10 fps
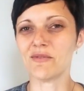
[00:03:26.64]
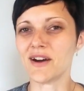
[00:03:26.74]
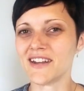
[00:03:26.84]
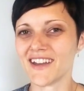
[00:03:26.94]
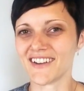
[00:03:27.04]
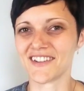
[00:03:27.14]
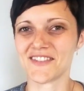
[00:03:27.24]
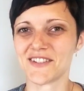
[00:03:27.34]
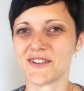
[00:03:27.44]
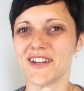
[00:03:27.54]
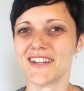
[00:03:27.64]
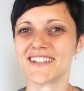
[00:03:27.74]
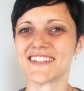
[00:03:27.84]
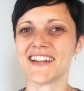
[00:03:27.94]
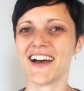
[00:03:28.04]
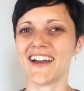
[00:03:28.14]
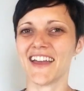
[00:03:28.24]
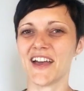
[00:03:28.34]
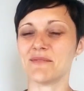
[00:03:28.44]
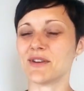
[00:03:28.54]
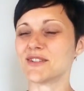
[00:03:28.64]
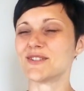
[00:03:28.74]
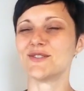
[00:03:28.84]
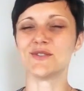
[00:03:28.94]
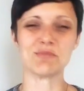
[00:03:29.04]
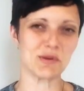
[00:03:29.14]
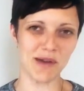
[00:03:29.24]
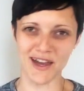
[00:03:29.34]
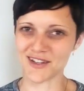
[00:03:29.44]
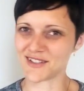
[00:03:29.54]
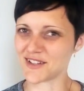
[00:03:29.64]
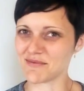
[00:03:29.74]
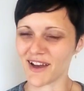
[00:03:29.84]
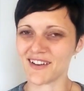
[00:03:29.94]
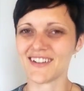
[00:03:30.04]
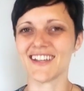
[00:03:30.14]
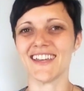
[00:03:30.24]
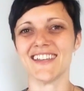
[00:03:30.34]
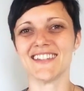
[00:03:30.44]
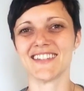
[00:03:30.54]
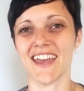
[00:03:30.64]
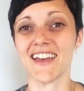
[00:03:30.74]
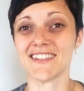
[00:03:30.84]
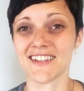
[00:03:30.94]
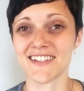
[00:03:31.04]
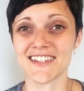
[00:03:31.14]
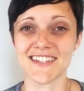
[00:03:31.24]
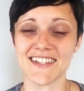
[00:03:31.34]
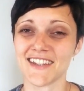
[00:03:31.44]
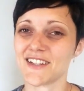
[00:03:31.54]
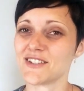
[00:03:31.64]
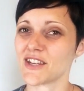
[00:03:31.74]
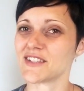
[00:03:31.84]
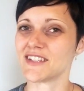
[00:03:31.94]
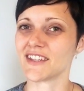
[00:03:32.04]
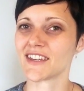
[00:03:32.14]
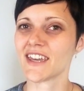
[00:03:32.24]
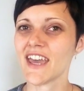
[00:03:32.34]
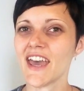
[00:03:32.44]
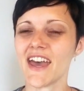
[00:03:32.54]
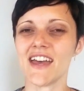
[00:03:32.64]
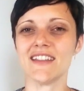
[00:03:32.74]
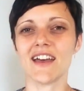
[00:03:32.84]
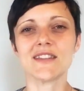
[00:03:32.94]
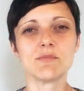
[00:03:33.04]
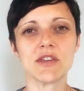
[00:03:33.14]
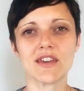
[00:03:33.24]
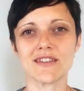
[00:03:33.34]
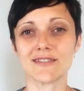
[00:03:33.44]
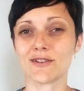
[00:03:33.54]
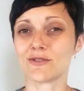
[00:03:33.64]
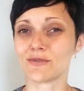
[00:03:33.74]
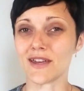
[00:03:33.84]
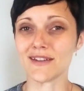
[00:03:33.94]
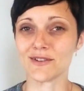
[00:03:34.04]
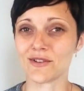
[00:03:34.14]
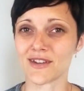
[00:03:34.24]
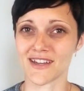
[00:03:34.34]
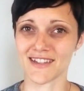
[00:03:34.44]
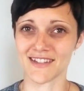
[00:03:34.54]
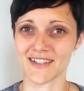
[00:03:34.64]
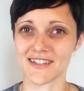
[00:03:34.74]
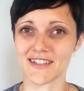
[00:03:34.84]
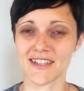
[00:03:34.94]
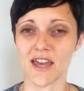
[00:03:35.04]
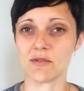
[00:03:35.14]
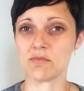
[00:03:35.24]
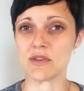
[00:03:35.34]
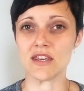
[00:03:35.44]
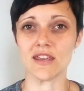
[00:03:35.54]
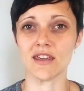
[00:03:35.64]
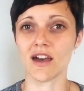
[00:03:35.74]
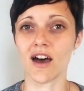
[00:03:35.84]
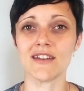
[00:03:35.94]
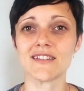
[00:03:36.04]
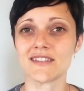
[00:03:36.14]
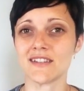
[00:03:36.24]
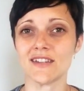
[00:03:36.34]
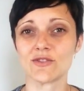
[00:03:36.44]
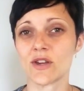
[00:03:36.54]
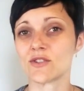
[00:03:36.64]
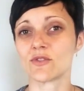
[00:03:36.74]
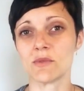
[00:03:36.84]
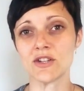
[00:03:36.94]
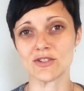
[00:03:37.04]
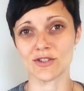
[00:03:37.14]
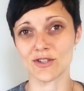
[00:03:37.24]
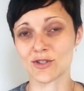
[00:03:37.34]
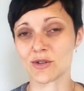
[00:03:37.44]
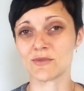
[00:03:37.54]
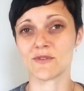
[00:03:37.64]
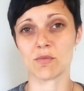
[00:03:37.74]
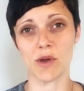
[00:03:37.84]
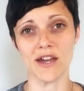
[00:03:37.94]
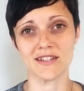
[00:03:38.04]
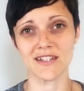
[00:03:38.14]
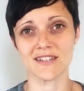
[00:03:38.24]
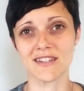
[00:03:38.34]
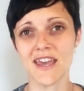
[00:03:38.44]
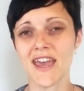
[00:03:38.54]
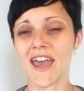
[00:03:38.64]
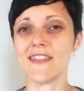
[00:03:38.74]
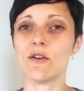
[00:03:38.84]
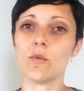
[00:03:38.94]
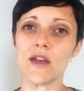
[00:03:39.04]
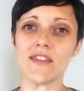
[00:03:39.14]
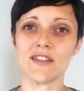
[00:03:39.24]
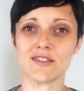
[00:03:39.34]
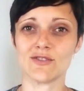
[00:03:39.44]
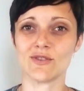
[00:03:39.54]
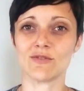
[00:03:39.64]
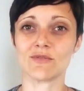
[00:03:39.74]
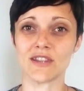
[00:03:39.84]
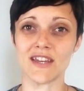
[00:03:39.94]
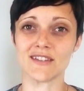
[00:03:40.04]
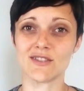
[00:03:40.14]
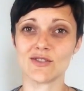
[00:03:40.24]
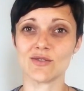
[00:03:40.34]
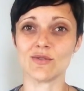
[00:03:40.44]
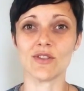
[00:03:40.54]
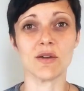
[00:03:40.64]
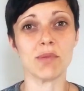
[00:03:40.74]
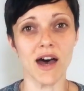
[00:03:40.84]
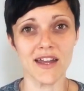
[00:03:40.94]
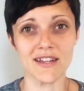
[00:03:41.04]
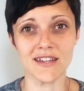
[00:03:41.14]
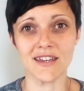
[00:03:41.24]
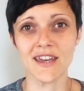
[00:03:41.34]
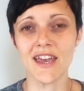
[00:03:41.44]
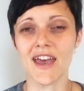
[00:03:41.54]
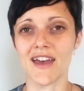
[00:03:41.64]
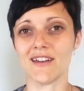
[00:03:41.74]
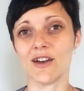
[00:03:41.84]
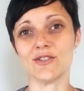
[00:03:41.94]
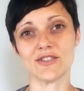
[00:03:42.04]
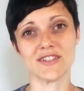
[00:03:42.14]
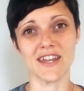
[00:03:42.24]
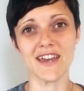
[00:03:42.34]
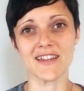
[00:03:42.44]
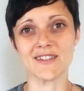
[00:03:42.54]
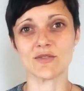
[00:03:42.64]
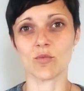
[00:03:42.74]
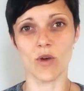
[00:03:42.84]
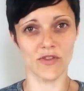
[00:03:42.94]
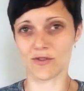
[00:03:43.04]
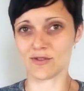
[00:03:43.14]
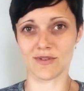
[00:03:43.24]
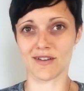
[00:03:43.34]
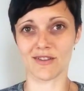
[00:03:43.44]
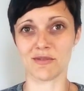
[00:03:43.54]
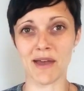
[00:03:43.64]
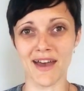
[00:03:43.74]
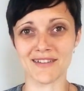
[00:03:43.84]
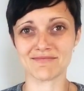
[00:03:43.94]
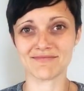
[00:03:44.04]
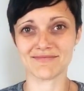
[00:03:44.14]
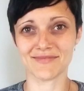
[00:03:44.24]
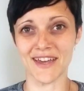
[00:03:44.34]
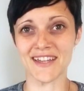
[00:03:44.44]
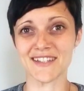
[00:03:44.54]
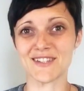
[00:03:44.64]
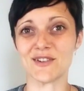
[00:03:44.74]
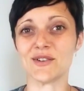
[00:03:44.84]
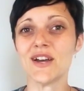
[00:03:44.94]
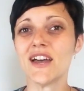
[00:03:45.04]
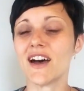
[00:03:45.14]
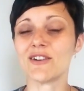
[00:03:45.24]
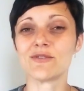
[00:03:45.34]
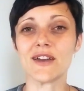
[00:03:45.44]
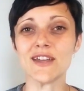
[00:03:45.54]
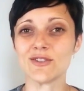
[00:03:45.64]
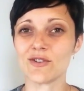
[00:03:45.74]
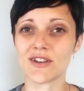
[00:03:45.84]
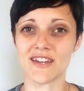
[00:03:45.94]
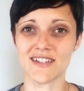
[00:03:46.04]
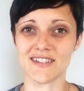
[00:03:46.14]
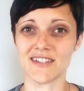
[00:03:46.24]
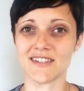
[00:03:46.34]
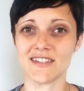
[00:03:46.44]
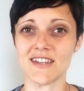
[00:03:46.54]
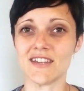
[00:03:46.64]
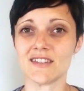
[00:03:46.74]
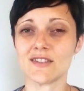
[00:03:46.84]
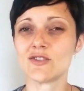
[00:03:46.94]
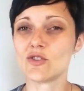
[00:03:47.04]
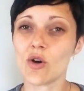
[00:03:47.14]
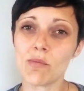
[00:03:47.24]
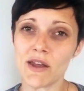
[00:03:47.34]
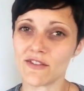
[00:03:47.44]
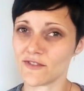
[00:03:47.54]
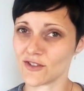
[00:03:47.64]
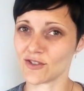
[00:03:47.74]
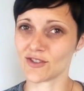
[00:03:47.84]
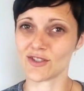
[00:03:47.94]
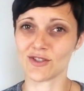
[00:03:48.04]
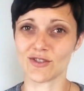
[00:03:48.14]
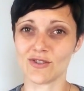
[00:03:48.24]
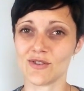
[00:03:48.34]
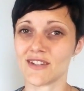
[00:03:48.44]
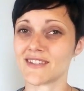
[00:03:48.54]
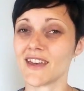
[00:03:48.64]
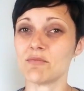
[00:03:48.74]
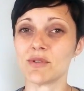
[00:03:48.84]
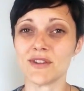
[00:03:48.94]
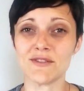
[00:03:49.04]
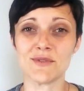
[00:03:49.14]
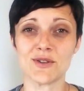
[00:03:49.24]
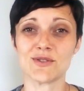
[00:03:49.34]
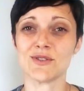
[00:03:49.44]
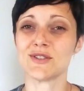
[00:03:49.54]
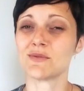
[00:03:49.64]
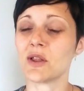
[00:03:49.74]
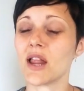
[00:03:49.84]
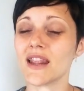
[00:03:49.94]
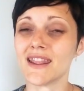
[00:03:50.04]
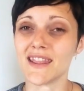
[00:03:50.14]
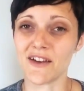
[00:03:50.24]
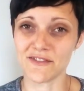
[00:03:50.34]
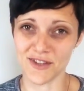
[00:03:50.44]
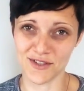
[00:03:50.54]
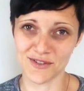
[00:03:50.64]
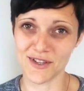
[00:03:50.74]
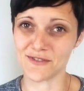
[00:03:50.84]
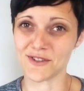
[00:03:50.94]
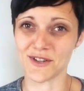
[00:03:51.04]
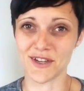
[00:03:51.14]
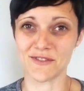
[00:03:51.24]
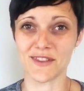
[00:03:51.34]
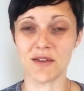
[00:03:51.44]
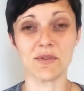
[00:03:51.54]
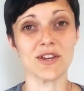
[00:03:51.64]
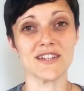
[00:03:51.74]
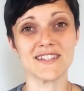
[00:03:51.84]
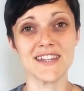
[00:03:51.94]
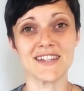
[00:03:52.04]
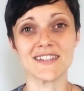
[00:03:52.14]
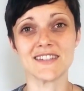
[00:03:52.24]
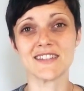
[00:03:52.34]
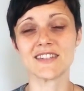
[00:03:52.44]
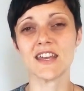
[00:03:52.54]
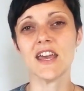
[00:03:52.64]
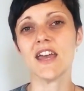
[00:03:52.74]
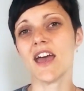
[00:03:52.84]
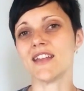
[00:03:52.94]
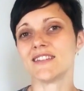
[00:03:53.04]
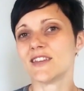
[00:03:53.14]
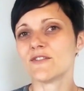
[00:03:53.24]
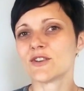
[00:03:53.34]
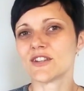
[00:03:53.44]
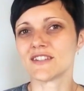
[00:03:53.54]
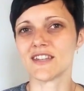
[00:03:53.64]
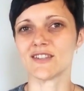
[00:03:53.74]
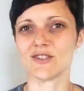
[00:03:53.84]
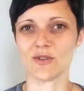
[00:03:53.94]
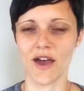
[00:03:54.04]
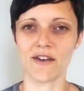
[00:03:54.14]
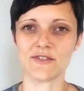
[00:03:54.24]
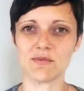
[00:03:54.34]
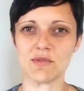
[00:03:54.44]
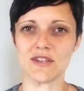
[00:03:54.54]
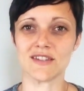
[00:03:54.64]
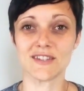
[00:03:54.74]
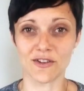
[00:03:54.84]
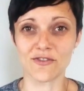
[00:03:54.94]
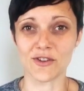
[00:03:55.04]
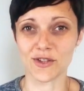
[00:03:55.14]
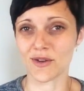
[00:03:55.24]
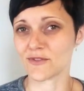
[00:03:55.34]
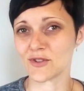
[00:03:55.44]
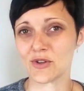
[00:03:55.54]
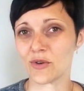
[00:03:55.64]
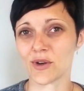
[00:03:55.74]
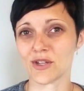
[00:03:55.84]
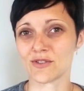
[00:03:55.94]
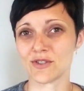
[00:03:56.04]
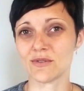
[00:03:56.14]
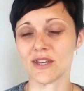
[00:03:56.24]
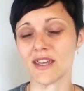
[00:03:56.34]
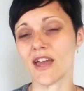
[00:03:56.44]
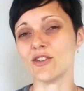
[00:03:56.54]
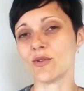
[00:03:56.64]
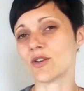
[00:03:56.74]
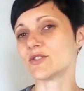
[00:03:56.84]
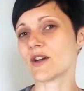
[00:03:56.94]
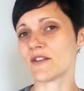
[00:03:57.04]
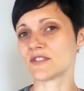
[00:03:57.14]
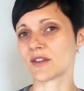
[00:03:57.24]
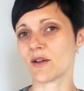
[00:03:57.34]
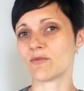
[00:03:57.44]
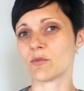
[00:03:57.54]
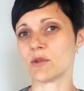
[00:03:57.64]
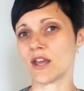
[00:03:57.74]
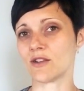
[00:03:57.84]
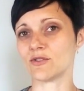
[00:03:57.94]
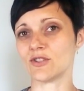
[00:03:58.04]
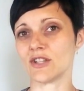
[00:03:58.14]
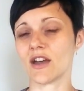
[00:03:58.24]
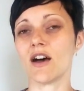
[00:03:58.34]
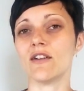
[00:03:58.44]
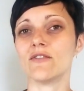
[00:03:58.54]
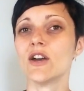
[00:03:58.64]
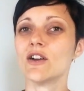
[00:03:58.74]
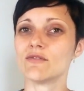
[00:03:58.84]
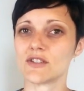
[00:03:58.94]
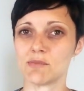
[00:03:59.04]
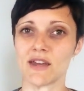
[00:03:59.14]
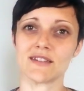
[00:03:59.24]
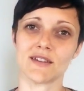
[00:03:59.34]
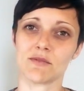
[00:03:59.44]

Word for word: one area of the trainings that I am super passionate about is hands-on assisting and adjusting. And that's because a great yoga assist can be honestly transformational in terms of the practice and the way that a student relates to their body and understands what they're doing on their mat right? So a great yoga assist is so beneficial to your students and believe me, your students will love you if you're giving them good assists. And to give a good assist, you have to be skillful, you have to know what you're doing, and you also have to come from an energy of respect and